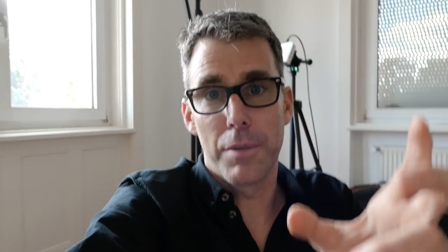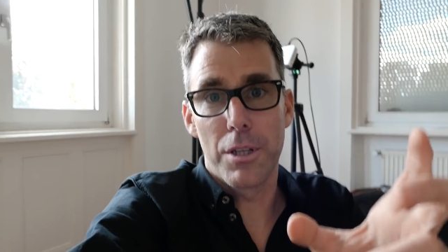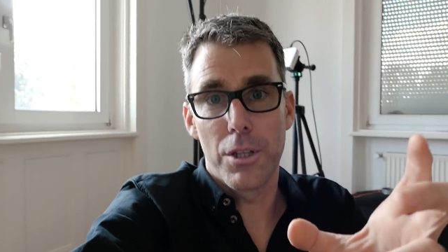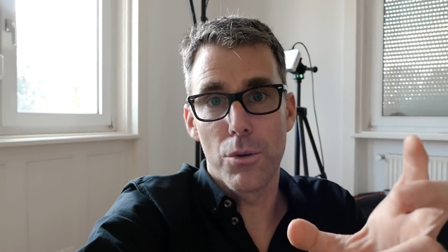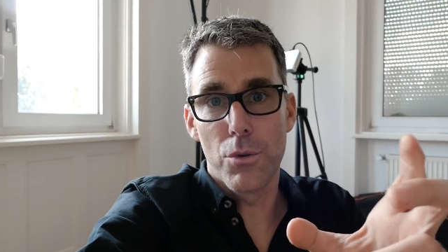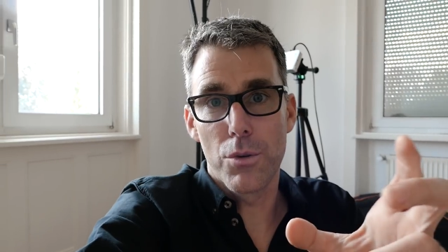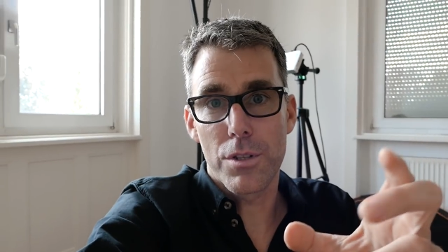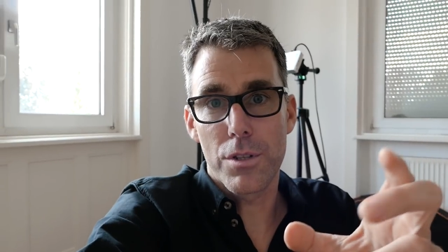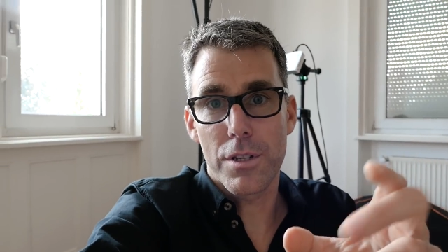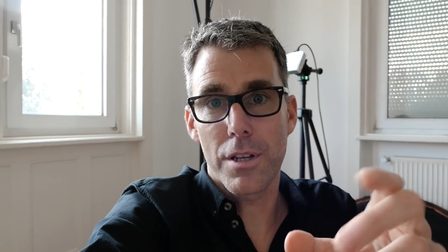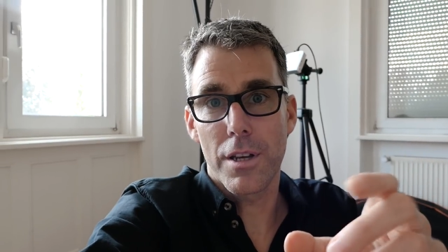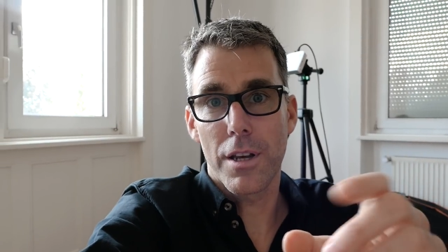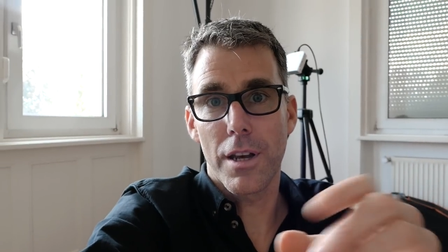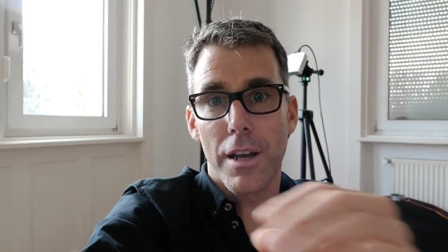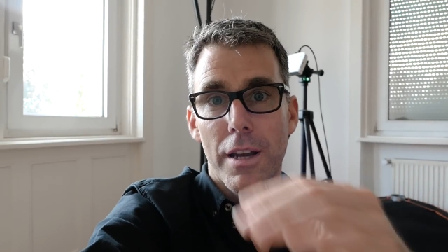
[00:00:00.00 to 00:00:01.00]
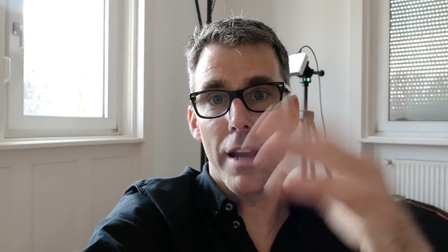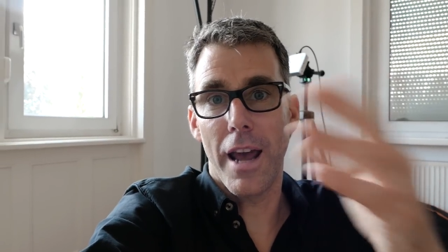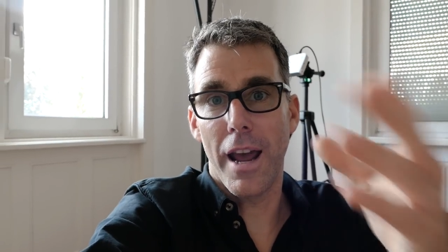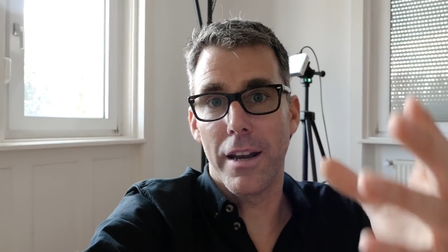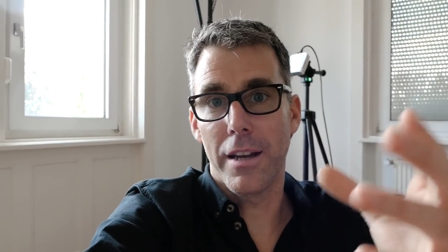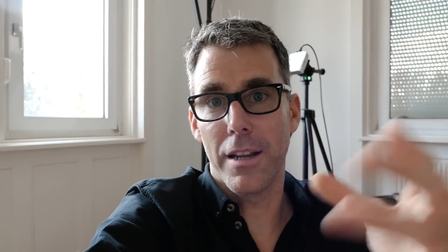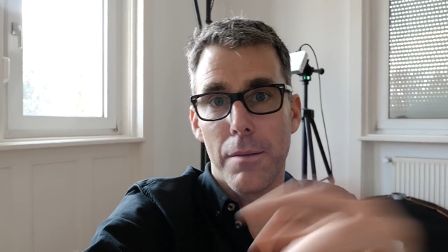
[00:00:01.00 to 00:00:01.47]
be used in
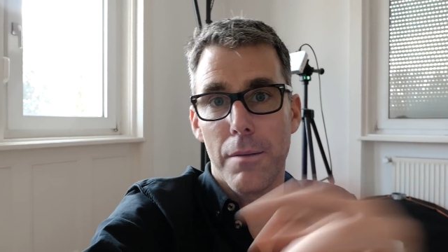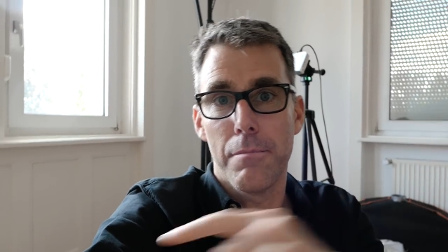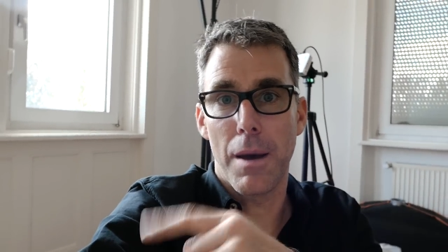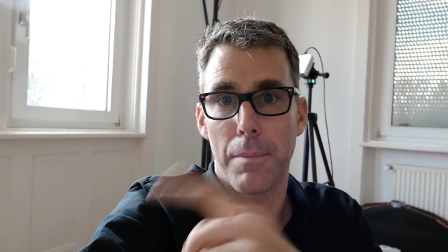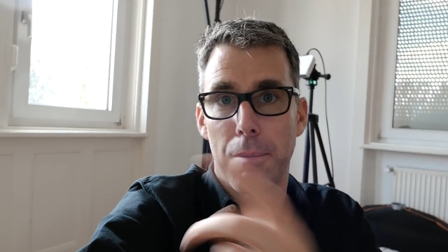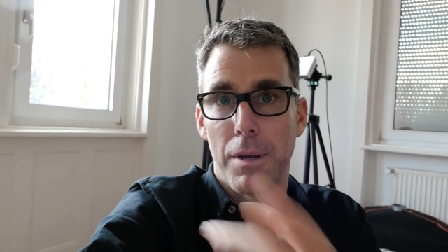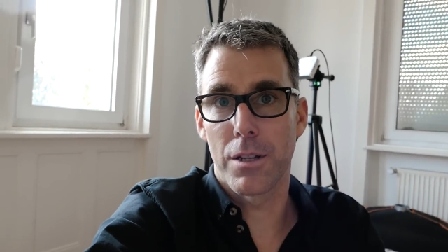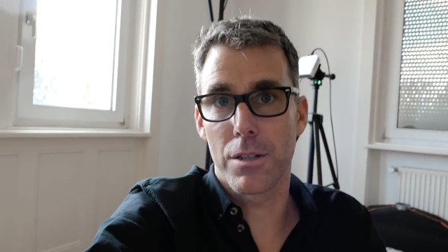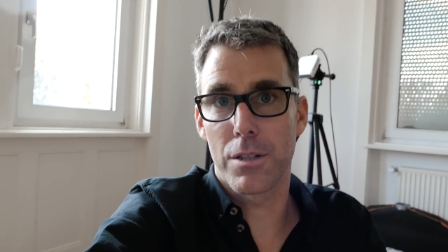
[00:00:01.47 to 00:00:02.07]
any mapping